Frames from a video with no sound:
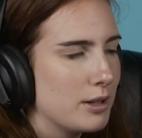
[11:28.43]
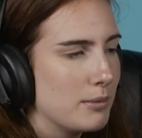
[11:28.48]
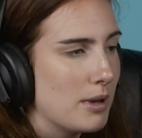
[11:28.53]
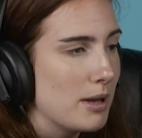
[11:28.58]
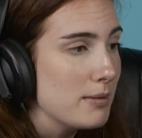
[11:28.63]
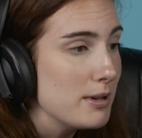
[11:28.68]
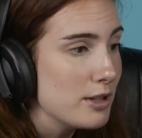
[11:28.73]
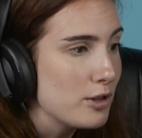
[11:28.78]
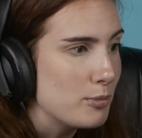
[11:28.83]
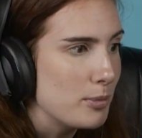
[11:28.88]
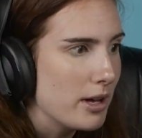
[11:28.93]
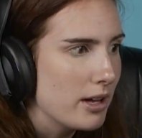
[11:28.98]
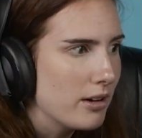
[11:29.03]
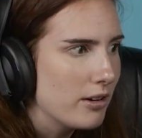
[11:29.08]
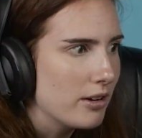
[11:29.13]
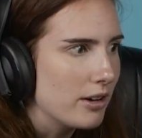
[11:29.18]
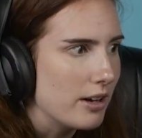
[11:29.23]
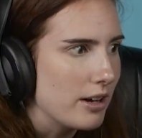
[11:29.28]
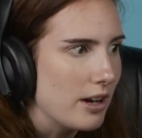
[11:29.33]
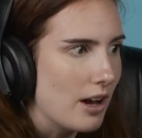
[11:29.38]
Maybe it's
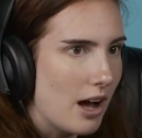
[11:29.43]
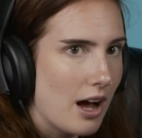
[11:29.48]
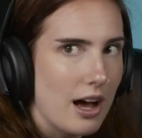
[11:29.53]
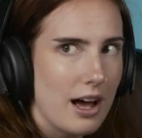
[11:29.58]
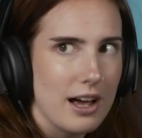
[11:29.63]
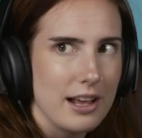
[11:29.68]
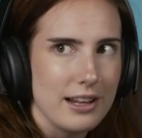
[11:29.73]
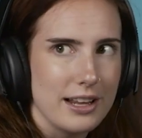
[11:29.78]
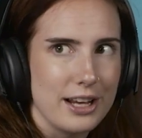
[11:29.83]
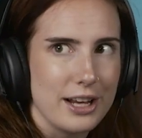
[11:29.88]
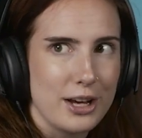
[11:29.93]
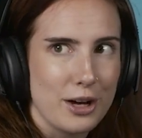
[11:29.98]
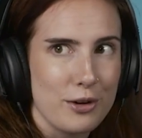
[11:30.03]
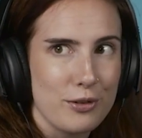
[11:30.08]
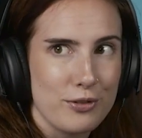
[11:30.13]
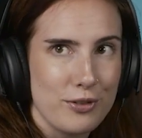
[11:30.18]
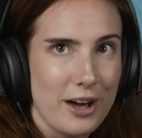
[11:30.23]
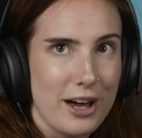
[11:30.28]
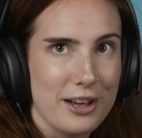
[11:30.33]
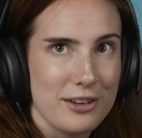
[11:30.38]
better to not, like,
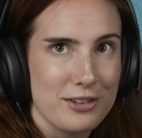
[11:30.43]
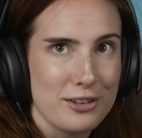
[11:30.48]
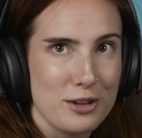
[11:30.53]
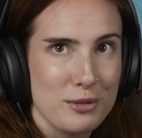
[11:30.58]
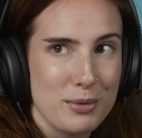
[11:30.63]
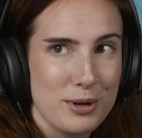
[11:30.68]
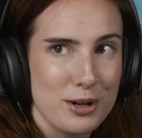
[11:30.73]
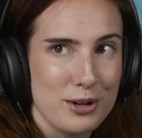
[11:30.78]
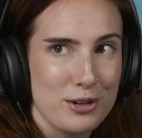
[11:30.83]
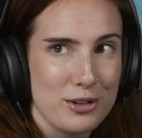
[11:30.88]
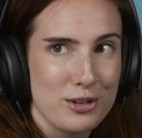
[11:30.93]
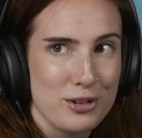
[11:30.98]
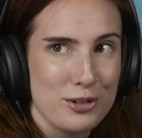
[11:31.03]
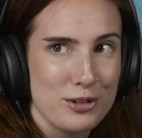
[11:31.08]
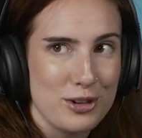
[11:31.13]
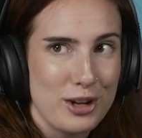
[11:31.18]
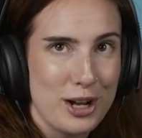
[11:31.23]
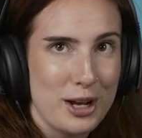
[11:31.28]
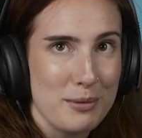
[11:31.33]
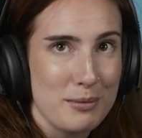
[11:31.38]
go fast in the
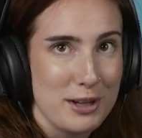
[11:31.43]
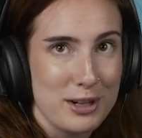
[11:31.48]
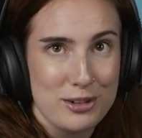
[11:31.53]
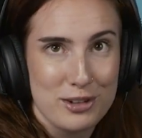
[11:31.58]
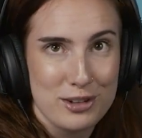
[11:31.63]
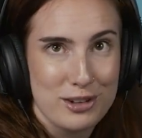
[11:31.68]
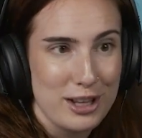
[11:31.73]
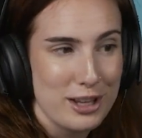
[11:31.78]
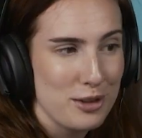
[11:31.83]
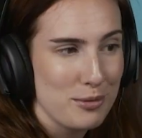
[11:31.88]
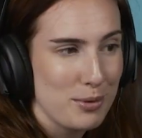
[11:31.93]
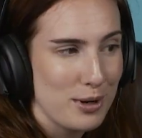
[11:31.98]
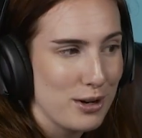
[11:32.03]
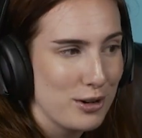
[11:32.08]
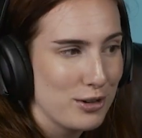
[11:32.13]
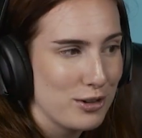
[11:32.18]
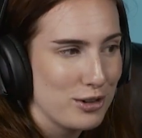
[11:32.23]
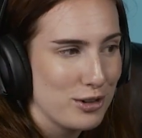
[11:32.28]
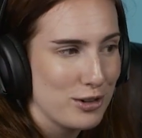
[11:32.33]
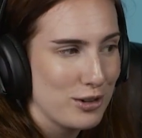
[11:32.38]
parachute time. Like, just let the
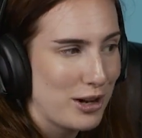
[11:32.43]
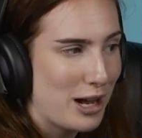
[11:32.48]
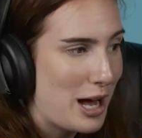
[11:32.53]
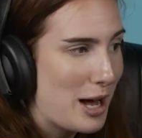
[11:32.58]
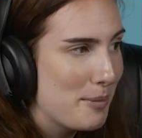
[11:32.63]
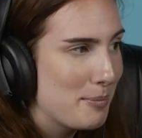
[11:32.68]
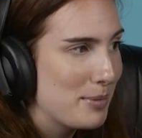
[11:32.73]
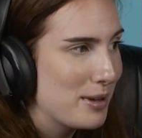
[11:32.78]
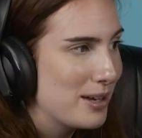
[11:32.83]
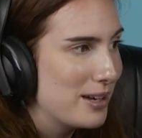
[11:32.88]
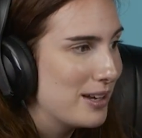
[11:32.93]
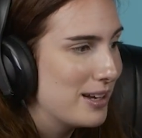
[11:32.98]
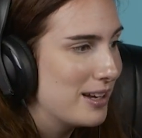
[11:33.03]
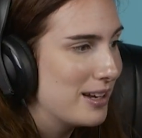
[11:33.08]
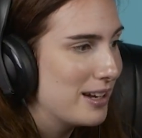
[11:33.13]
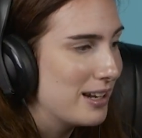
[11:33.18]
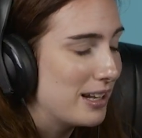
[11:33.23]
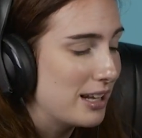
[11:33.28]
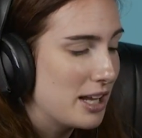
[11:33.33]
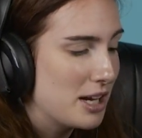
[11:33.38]
parachute
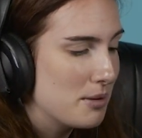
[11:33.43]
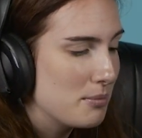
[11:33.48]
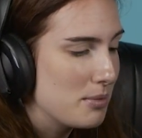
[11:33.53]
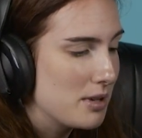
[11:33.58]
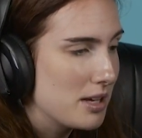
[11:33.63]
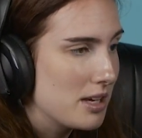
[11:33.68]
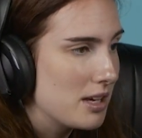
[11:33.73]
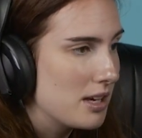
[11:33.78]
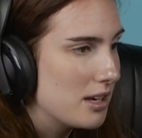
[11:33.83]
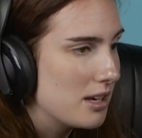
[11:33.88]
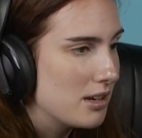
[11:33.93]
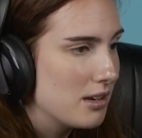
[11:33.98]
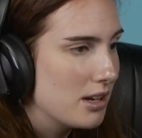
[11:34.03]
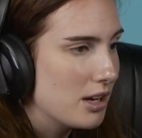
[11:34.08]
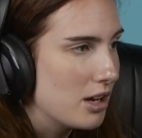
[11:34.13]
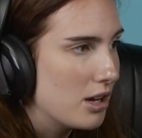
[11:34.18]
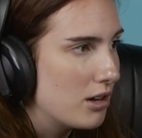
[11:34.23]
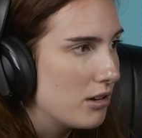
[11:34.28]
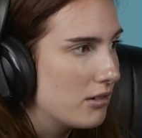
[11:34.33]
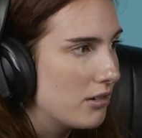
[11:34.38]
happen, let it be, you
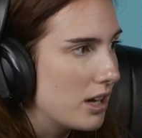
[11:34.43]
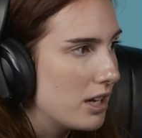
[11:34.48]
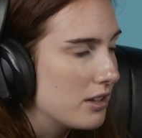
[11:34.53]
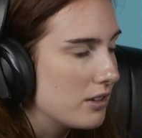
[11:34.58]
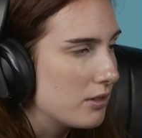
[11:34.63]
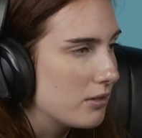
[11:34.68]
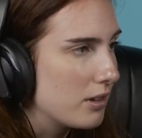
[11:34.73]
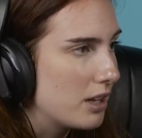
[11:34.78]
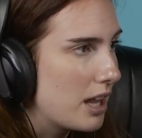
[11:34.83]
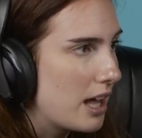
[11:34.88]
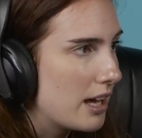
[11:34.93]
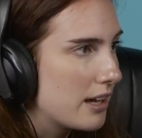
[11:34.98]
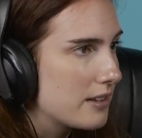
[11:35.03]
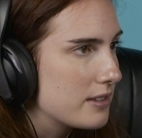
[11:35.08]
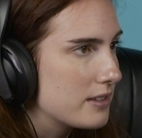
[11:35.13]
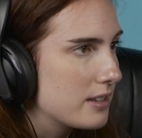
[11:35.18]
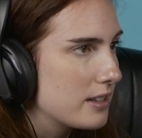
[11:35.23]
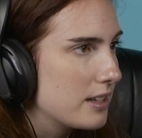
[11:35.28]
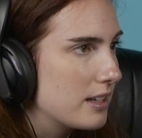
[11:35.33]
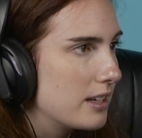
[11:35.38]
know, nice,
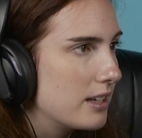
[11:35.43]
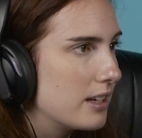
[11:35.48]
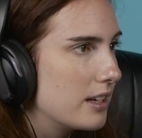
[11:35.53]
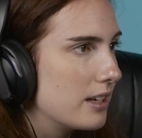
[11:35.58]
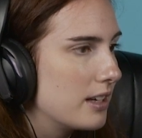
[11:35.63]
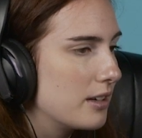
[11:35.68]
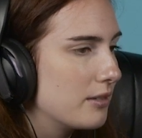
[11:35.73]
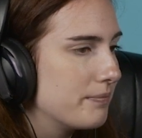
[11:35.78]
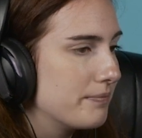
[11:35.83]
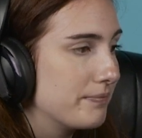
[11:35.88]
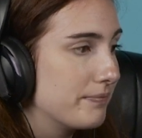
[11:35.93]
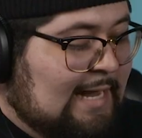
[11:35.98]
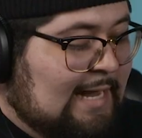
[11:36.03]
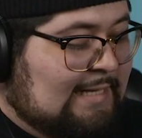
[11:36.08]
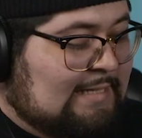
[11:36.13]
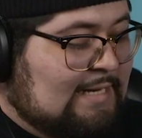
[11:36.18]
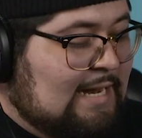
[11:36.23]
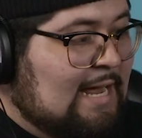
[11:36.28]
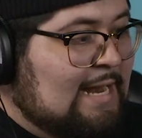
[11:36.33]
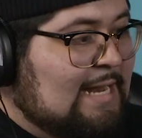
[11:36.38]
relaxing.
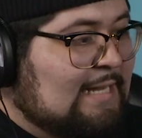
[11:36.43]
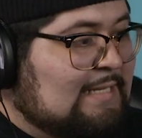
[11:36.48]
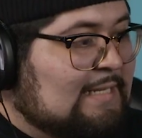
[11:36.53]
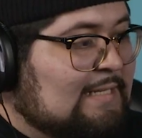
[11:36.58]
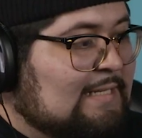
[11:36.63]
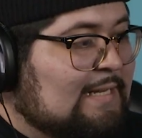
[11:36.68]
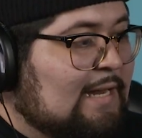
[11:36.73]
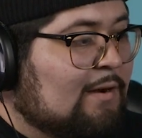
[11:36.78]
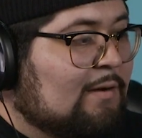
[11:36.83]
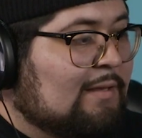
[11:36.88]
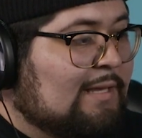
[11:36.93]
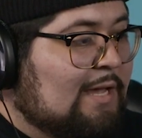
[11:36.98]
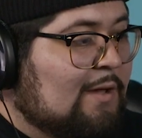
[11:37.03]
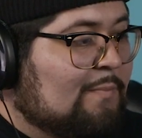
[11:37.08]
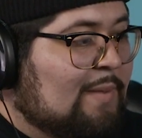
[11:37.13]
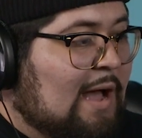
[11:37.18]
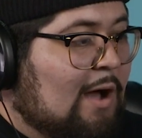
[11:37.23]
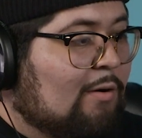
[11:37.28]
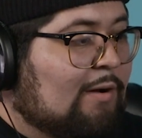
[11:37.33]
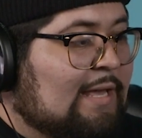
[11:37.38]
It's not necessarily
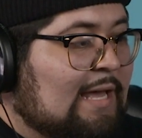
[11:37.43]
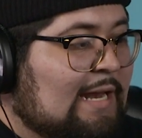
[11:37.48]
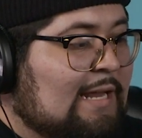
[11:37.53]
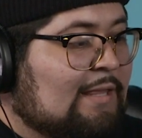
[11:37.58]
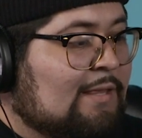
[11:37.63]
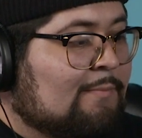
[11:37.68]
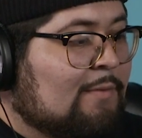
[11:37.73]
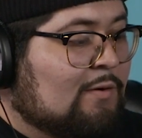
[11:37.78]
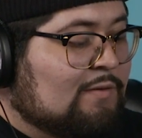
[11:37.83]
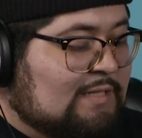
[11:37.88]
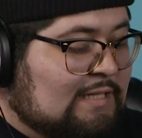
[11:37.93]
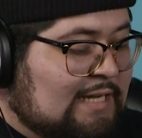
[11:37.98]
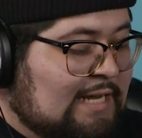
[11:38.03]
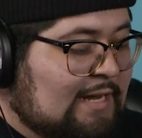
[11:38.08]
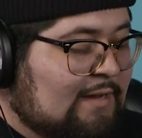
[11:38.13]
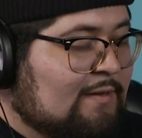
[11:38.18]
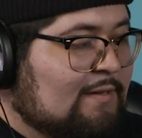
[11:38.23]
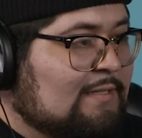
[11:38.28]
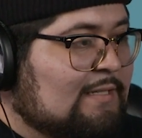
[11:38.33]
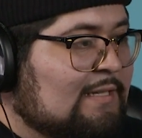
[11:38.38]
about getting the most
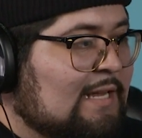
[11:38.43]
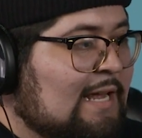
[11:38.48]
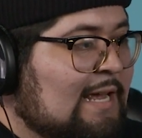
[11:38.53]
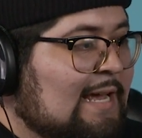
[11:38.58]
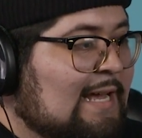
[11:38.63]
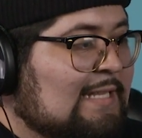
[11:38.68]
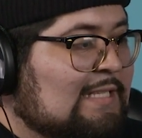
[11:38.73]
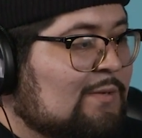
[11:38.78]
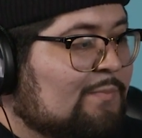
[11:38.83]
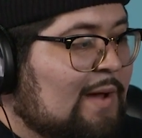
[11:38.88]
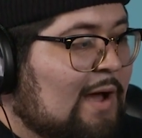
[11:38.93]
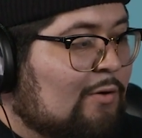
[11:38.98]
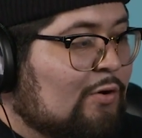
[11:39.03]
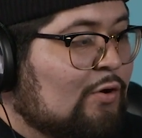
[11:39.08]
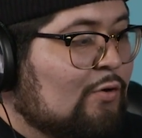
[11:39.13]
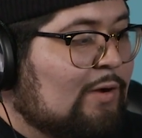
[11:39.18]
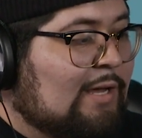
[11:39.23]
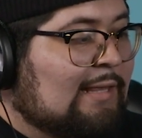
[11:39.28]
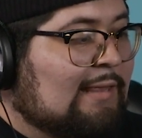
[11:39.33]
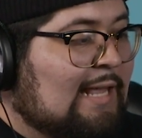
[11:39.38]
kills. It's about
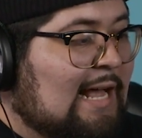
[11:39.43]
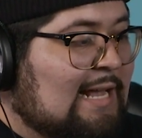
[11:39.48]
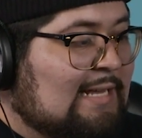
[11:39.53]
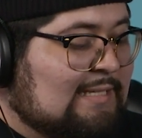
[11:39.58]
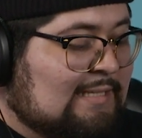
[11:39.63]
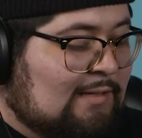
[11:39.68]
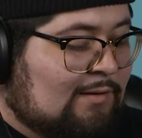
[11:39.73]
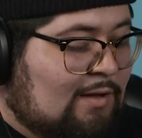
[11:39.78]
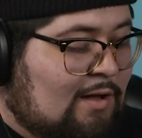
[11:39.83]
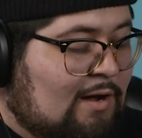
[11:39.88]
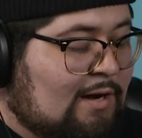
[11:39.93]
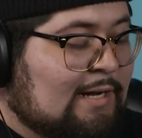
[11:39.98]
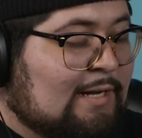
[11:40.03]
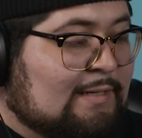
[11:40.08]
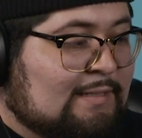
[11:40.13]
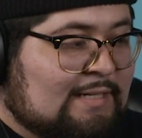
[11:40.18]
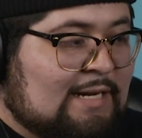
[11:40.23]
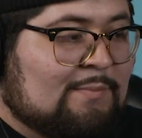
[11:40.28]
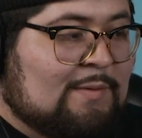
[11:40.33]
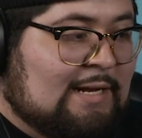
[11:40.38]
who can last the
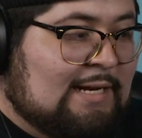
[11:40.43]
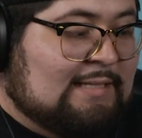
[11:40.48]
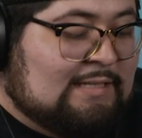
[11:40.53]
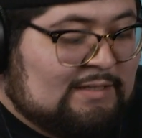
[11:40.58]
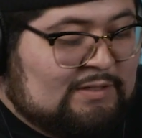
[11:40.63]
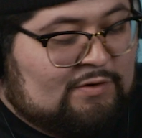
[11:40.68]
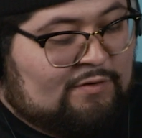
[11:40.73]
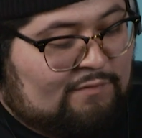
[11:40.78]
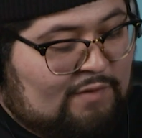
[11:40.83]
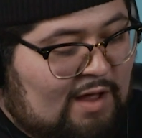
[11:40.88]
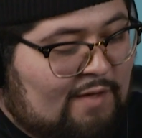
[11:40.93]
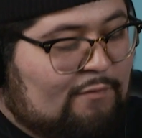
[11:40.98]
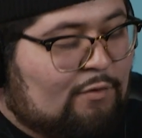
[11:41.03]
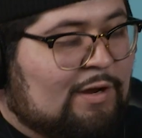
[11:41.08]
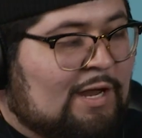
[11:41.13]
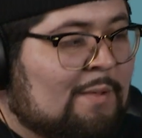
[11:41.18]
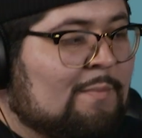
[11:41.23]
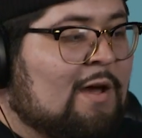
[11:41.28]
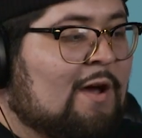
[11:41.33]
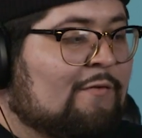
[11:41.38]
longest. I mean, it's a survival
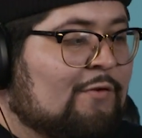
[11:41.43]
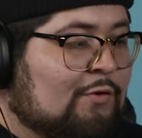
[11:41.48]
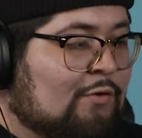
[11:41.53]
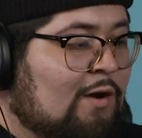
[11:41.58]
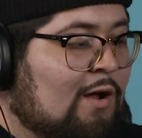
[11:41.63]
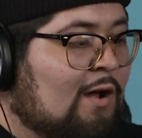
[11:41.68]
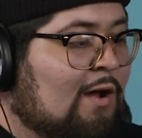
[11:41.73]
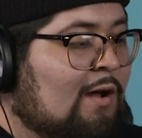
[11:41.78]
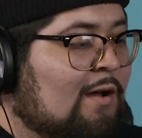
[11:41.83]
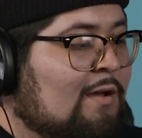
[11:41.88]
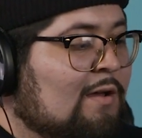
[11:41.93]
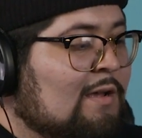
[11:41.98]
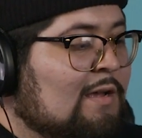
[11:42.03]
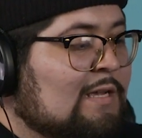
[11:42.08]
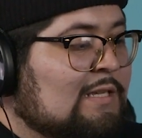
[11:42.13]
game after all.